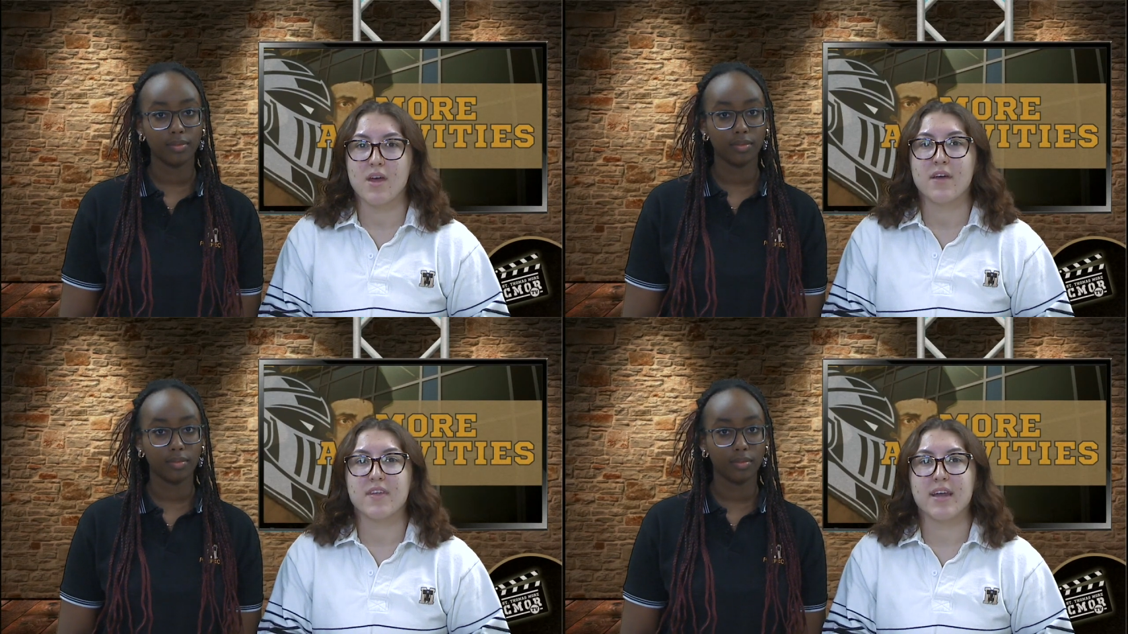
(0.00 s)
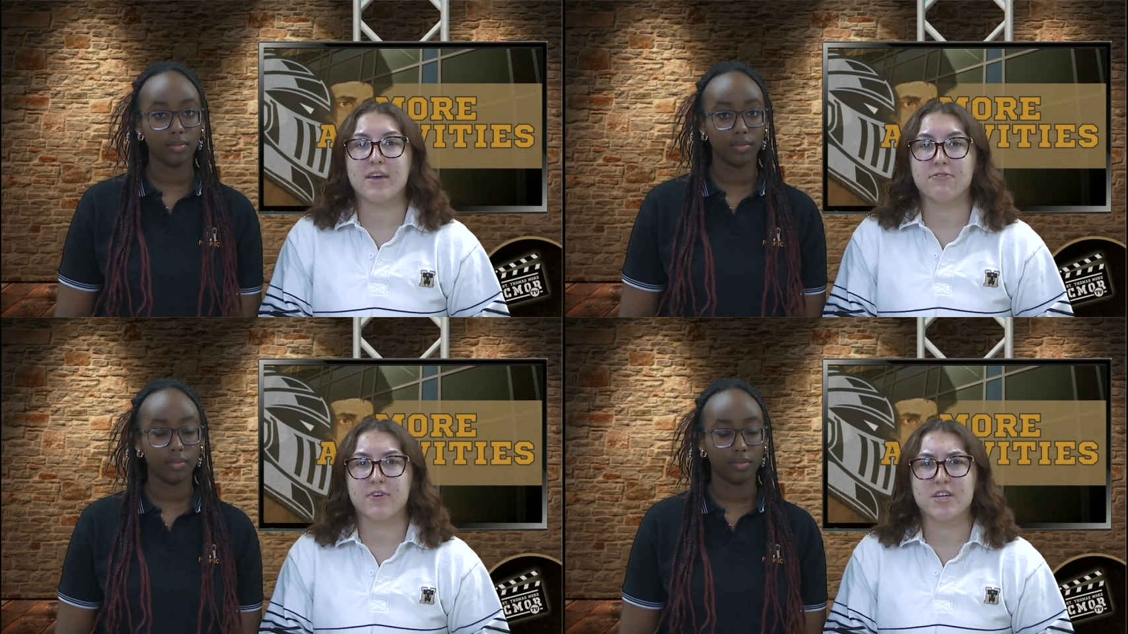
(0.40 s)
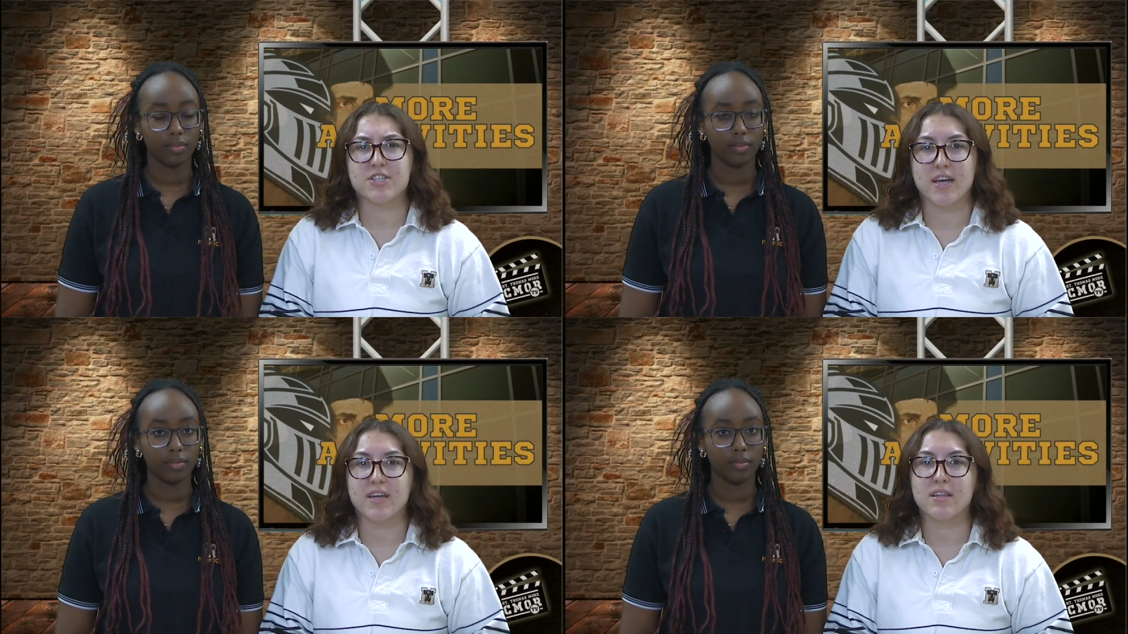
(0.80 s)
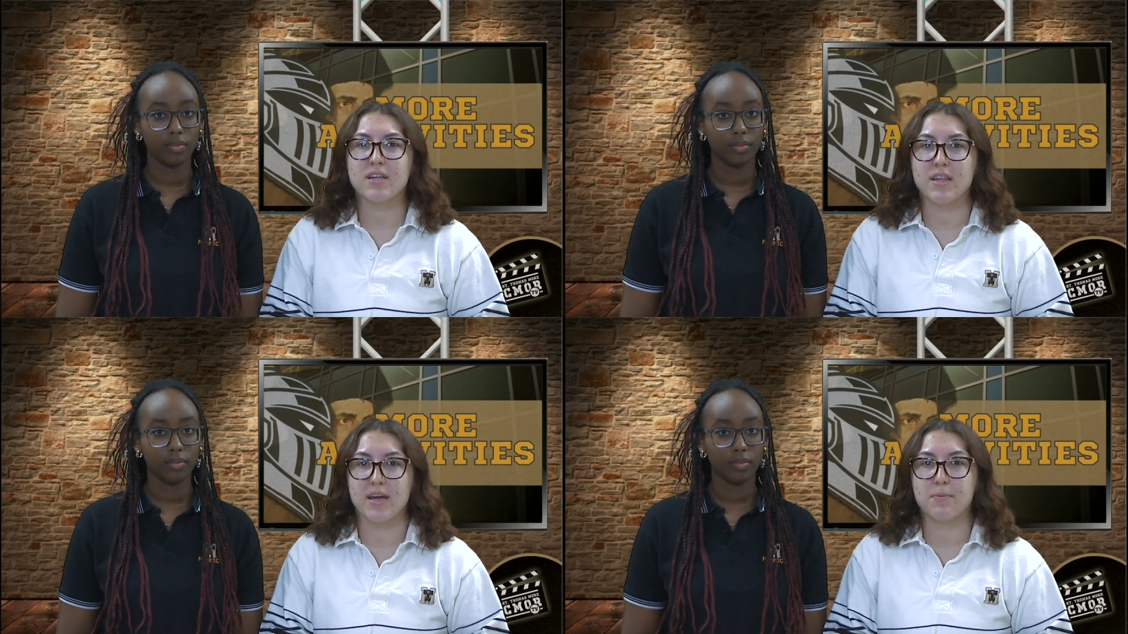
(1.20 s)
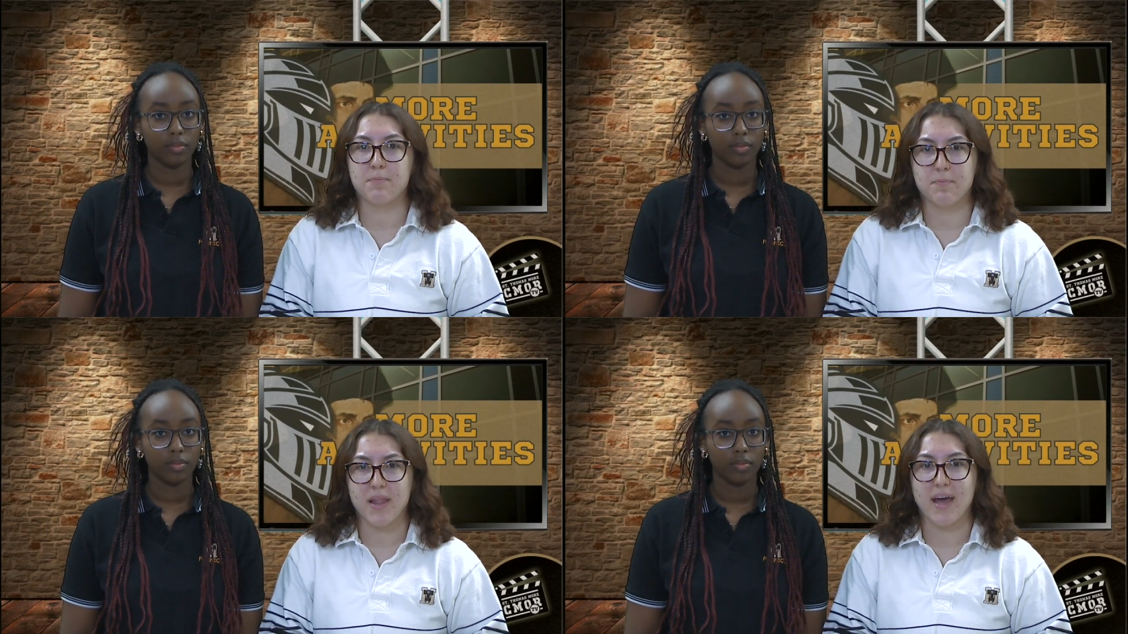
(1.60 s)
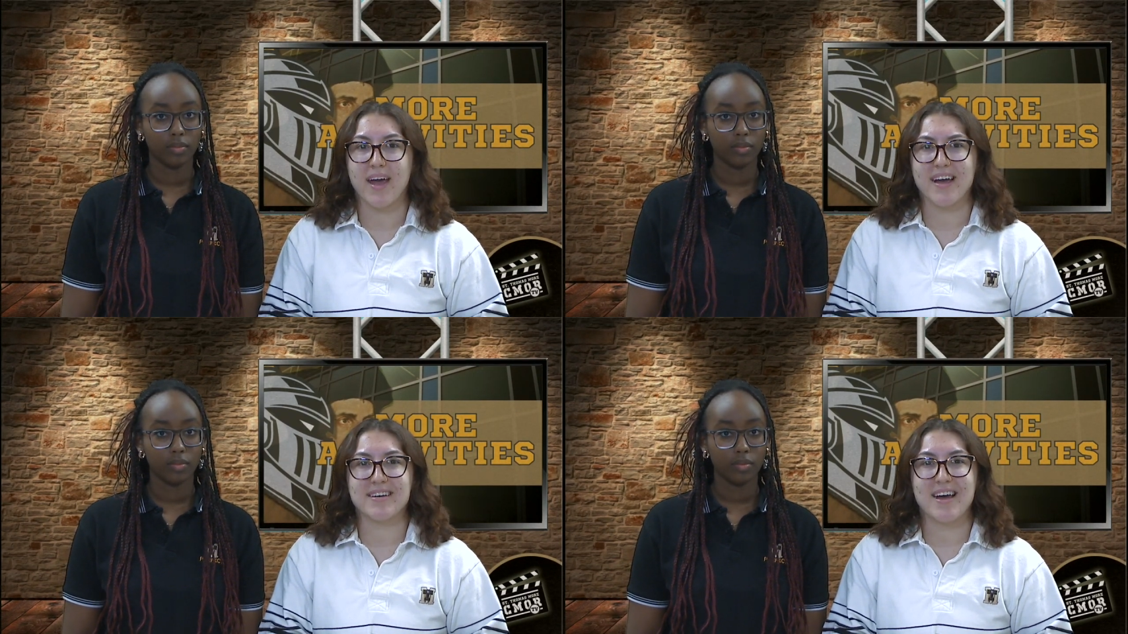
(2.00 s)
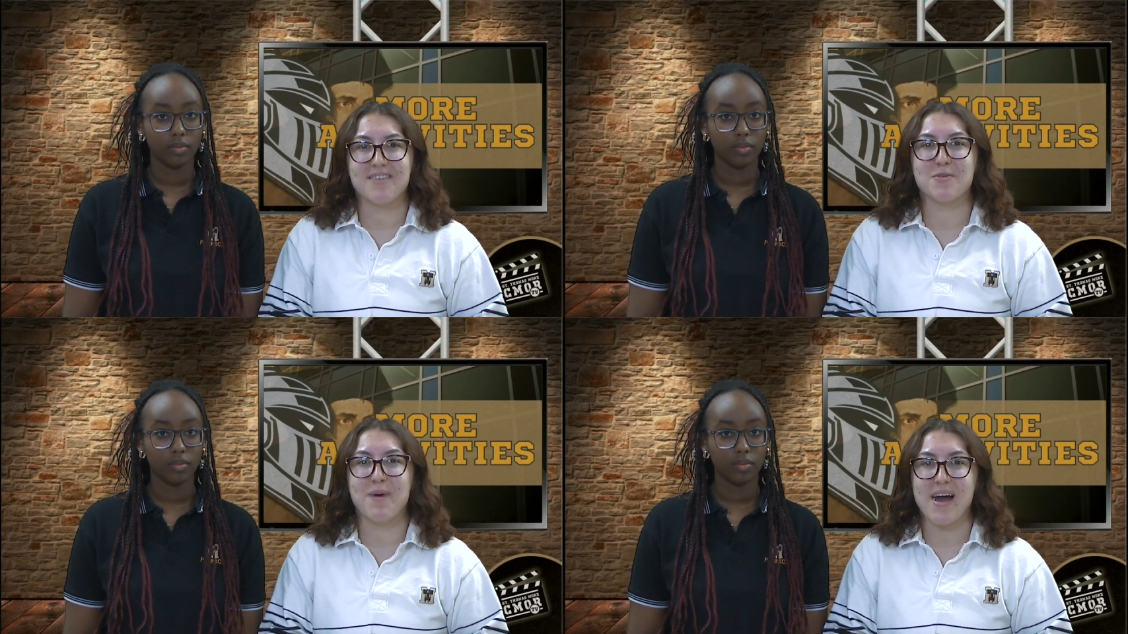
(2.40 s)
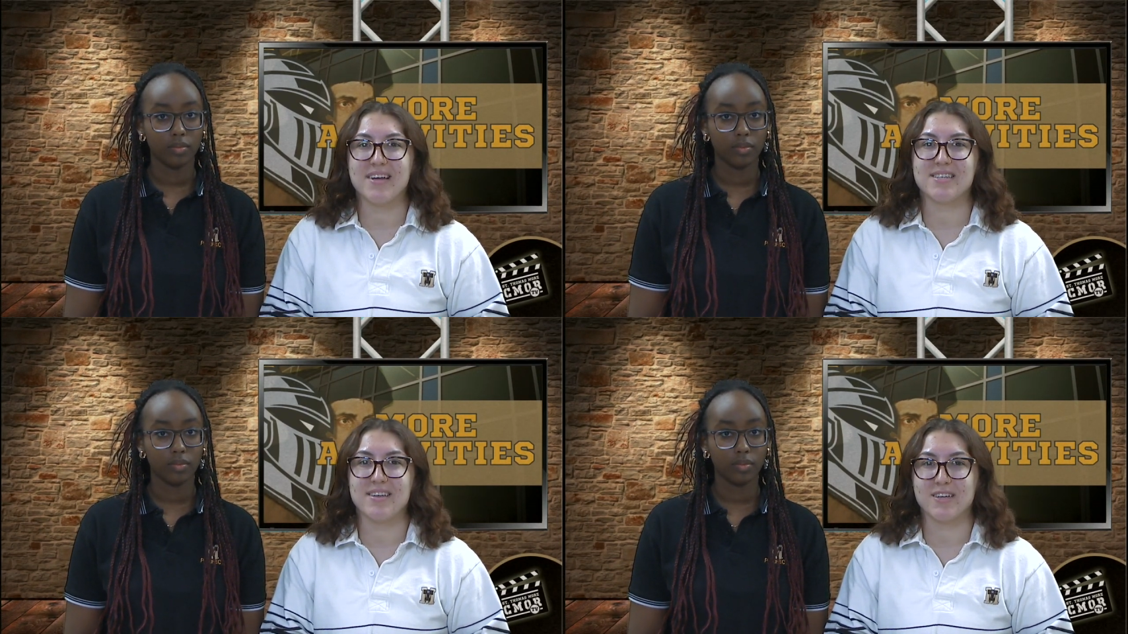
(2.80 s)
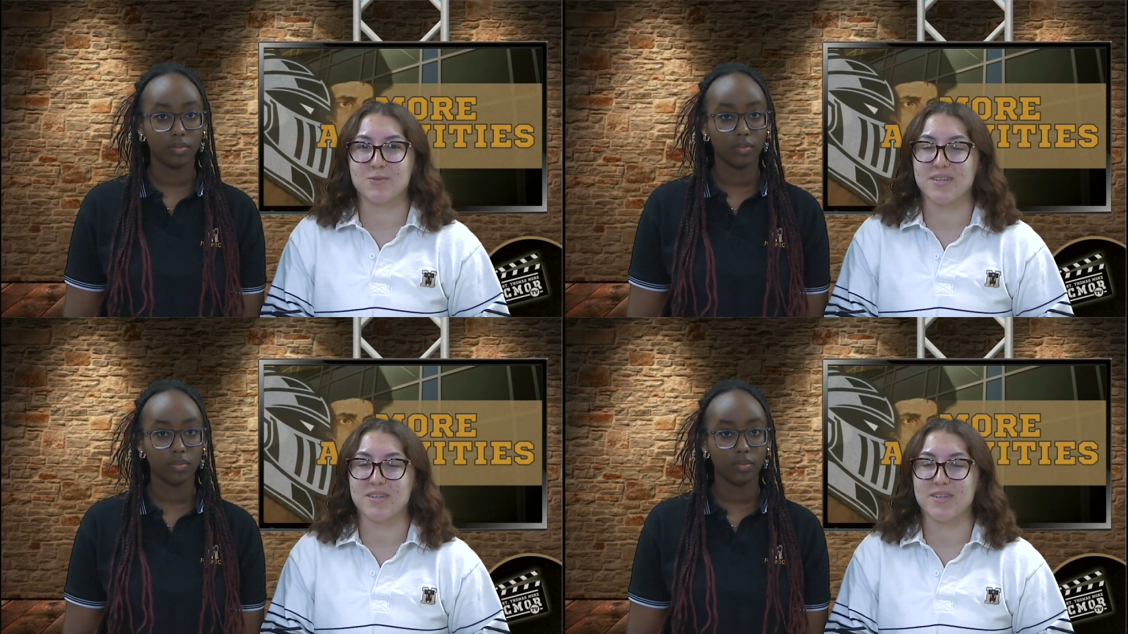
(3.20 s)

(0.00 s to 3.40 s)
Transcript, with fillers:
Speaker 1: The Knight finished second in the league play and have a bye into next week's